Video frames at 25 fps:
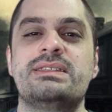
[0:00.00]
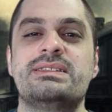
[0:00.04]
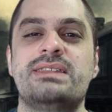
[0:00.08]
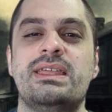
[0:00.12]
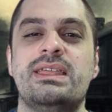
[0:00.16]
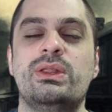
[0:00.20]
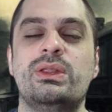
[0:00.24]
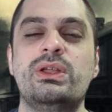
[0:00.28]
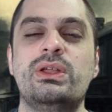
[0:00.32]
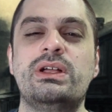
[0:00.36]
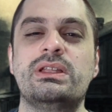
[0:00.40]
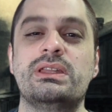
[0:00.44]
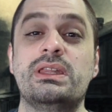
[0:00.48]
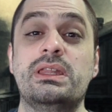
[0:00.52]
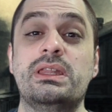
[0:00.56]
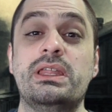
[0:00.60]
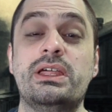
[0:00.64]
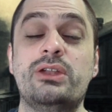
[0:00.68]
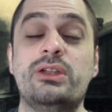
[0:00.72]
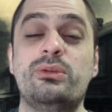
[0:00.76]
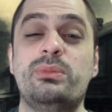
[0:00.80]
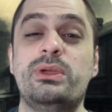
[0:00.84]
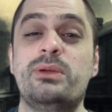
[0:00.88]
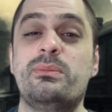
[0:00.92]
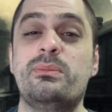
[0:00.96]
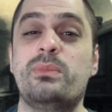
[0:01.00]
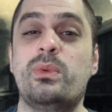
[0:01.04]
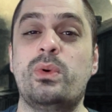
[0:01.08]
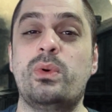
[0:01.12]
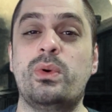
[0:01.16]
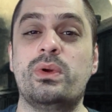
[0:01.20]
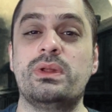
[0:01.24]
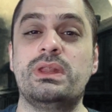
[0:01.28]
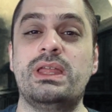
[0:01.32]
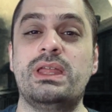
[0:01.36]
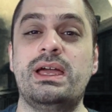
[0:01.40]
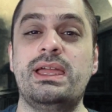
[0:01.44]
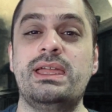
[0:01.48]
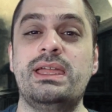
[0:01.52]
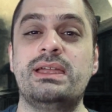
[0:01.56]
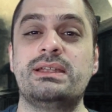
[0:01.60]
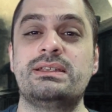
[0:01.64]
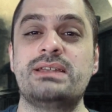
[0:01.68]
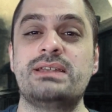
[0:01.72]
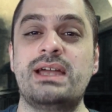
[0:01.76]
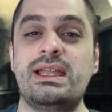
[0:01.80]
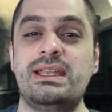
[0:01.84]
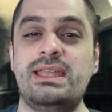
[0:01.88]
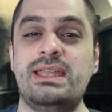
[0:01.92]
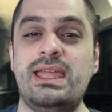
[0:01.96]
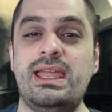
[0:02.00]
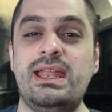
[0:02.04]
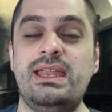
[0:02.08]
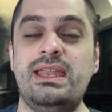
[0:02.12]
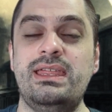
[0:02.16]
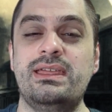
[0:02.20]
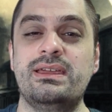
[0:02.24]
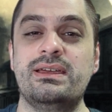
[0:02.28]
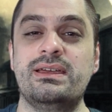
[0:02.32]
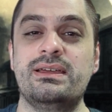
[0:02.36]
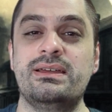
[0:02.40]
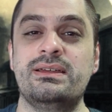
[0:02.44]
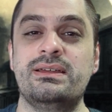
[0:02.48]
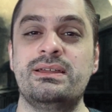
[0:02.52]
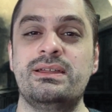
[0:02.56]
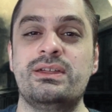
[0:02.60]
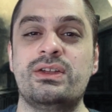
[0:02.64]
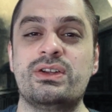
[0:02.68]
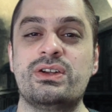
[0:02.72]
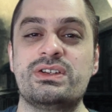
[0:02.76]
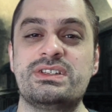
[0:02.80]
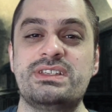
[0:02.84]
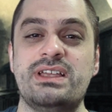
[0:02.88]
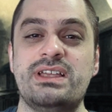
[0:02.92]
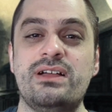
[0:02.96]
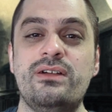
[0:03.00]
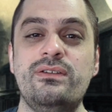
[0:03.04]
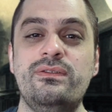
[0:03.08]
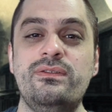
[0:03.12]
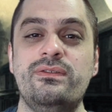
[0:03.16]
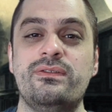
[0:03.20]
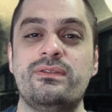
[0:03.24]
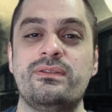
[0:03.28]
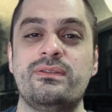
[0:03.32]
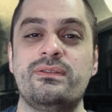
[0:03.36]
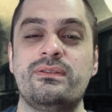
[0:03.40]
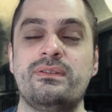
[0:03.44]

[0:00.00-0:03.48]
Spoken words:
They look a little bit more like Titania herself.